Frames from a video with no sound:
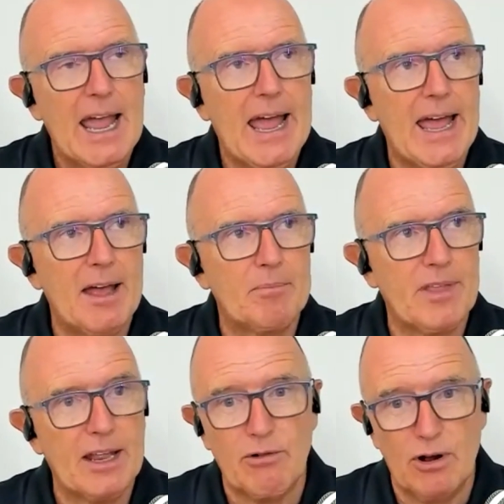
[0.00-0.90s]

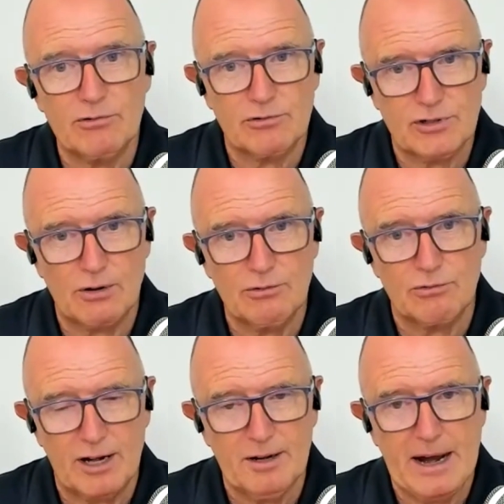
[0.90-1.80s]
They don't
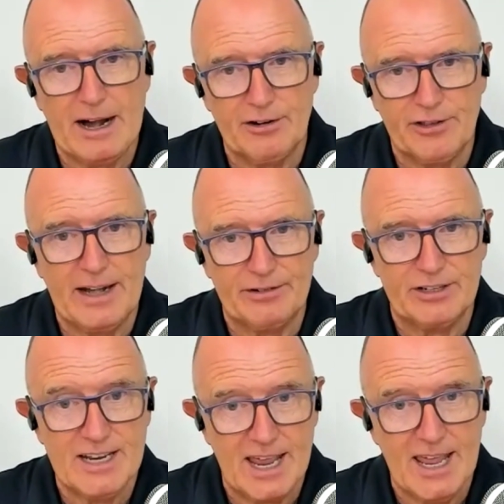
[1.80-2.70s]
run a marathon every
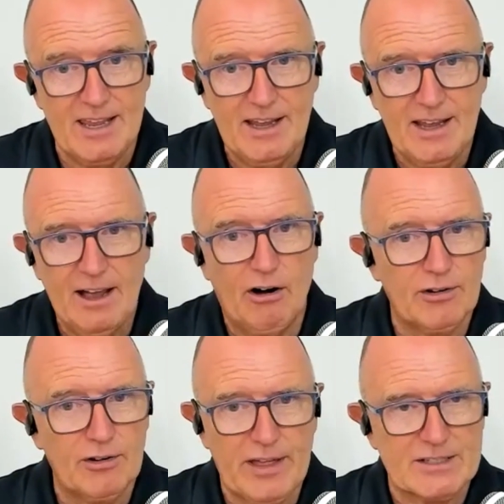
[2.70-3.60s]
day, all
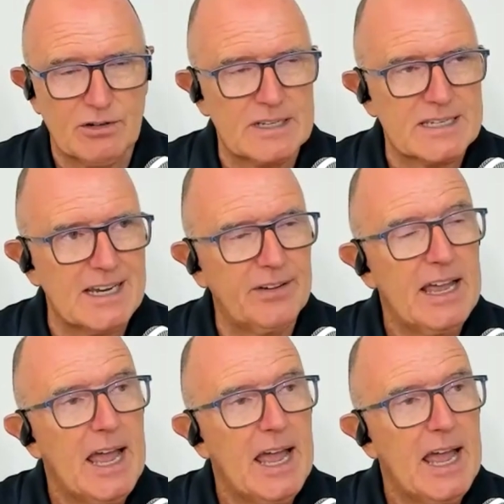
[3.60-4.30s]
of that sort of stuff.